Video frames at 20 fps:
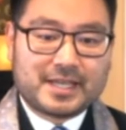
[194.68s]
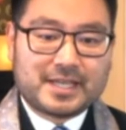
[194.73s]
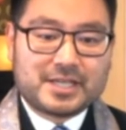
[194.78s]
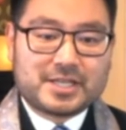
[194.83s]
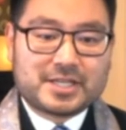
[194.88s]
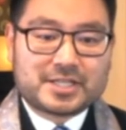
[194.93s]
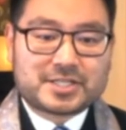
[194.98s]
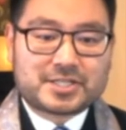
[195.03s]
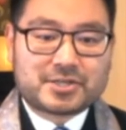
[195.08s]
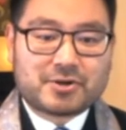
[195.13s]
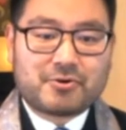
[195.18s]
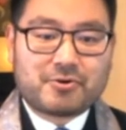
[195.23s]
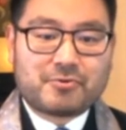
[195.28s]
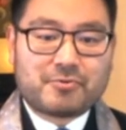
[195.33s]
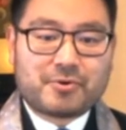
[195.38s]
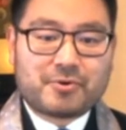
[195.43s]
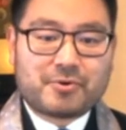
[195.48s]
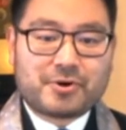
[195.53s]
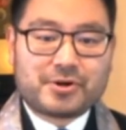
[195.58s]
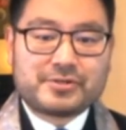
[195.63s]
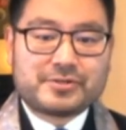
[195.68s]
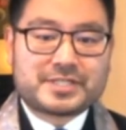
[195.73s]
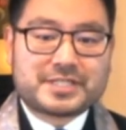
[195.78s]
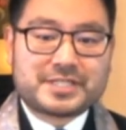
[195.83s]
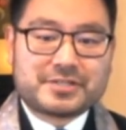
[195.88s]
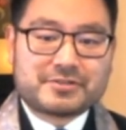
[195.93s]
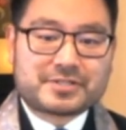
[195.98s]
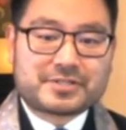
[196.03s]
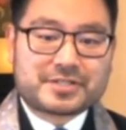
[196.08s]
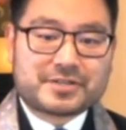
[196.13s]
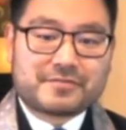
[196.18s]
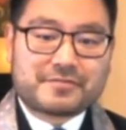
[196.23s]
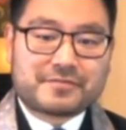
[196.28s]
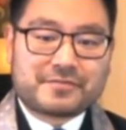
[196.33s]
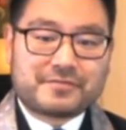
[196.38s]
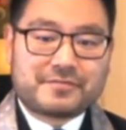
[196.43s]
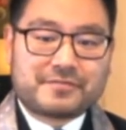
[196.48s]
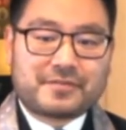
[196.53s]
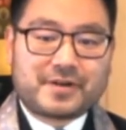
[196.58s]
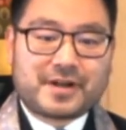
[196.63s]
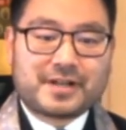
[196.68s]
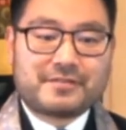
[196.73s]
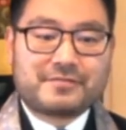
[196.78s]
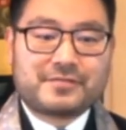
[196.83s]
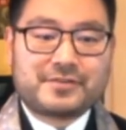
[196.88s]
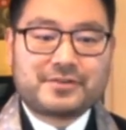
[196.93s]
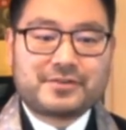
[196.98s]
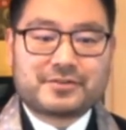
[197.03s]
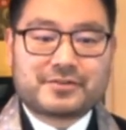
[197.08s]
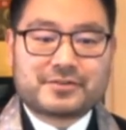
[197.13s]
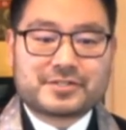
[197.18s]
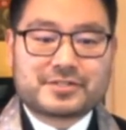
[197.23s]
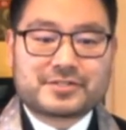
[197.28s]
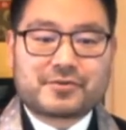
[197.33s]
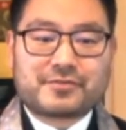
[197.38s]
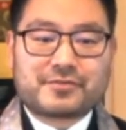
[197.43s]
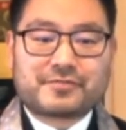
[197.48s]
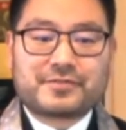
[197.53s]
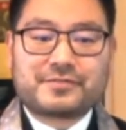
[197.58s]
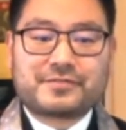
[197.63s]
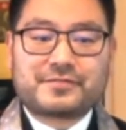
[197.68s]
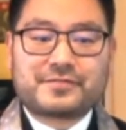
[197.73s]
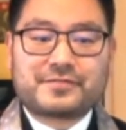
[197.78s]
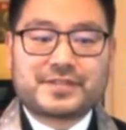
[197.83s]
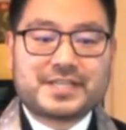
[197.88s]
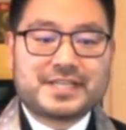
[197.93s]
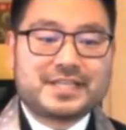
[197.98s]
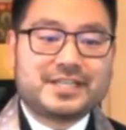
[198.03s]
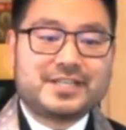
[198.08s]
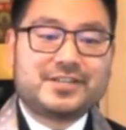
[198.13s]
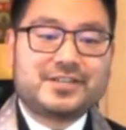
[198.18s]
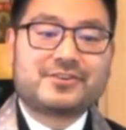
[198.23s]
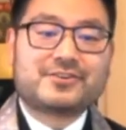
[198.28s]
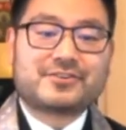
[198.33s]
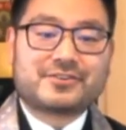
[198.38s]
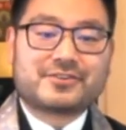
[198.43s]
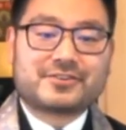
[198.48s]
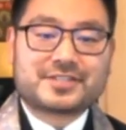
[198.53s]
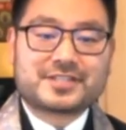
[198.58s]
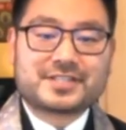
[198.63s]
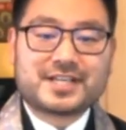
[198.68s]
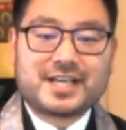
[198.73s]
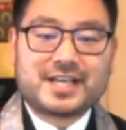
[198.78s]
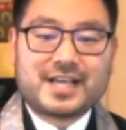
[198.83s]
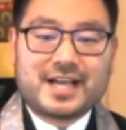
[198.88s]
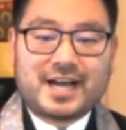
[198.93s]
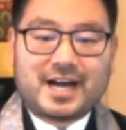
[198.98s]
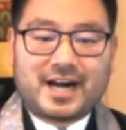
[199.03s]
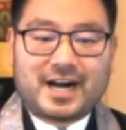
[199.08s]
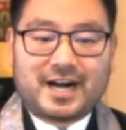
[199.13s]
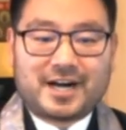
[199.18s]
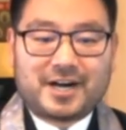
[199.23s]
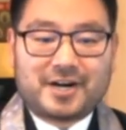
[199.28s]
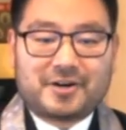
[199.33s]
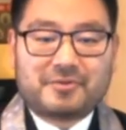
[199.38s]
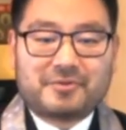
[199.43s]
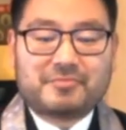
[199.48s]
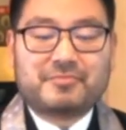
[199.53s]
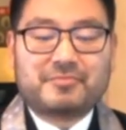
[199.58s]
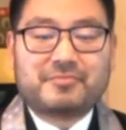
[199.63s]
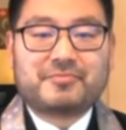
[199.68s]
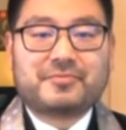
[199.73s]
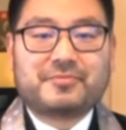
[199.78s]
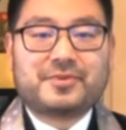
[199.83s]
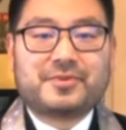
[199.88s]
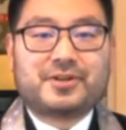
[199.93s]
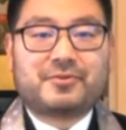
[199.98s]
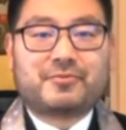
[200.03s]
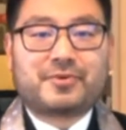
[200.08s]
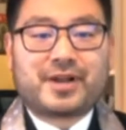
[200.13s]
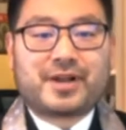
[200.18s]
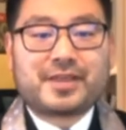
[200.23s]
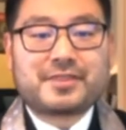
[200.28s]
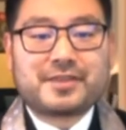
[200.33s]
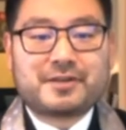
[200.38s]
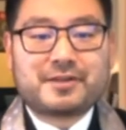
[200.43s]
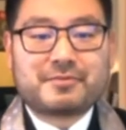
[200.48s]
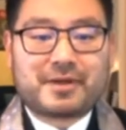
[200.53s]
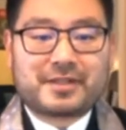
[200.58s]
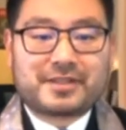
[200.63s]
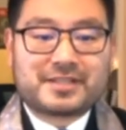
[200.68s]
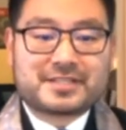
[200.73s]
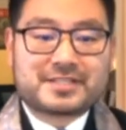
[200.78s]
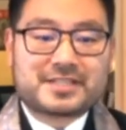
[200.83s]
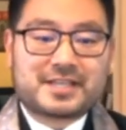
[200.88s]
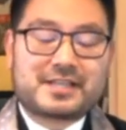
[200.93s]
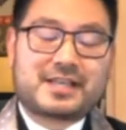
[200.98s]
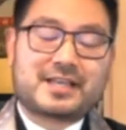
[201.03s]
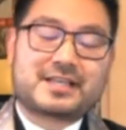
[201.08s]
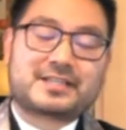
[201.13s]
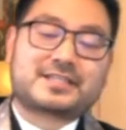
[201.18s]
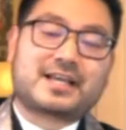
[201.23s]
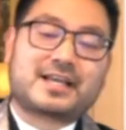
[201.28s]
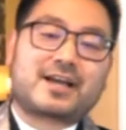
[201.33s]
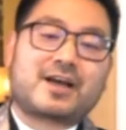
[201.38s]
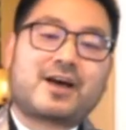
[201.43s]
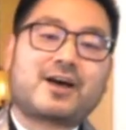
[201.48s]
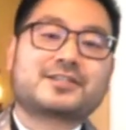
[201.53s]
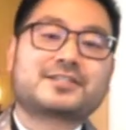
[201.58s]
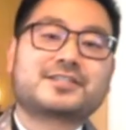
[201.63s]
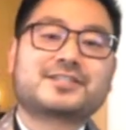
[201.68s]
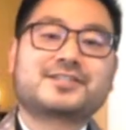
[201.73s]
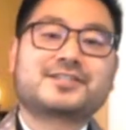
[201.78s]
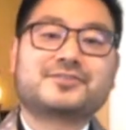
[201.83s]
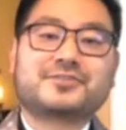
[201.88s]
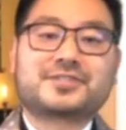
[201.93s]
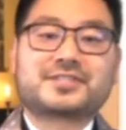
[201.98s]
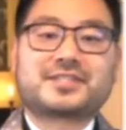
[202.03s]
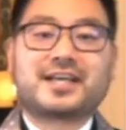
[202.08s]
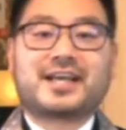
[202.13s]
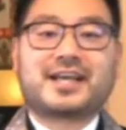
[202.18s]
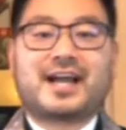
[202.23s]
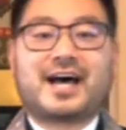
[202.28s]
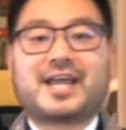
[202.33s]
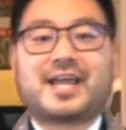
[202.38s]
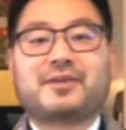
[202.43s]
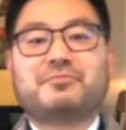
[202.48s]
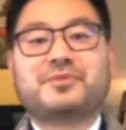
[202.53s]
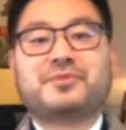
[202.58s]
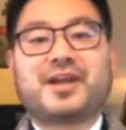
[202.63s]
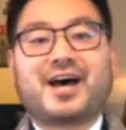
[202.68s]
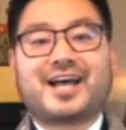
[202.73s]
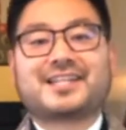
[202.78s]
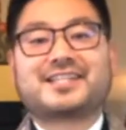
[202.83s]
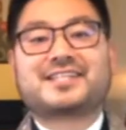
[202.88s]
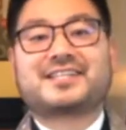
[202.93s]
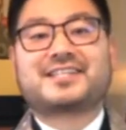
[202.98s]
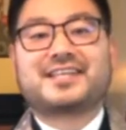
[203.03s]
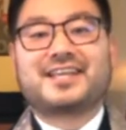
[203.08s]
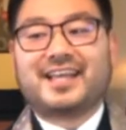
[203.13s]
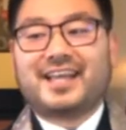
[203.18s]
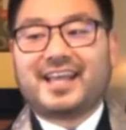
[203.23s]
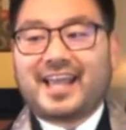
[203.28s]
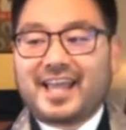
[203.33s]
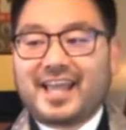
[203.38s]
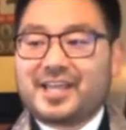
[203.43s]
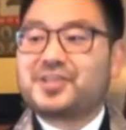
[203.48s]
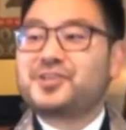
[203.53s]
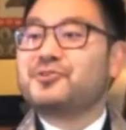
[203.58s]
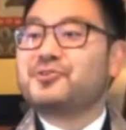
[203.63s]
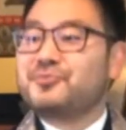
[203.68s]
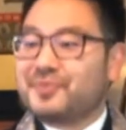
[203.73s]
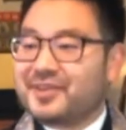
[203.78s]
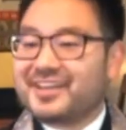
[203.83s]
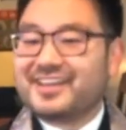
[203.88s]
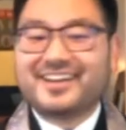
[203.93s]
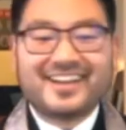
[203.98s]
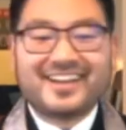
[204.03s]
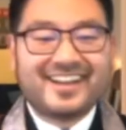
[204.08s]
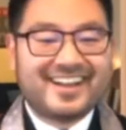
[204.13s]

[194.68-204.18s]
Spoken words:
So where do you see yourself in 5 years or 15 years? When I think about this, I guess that constitutes that I am not a human,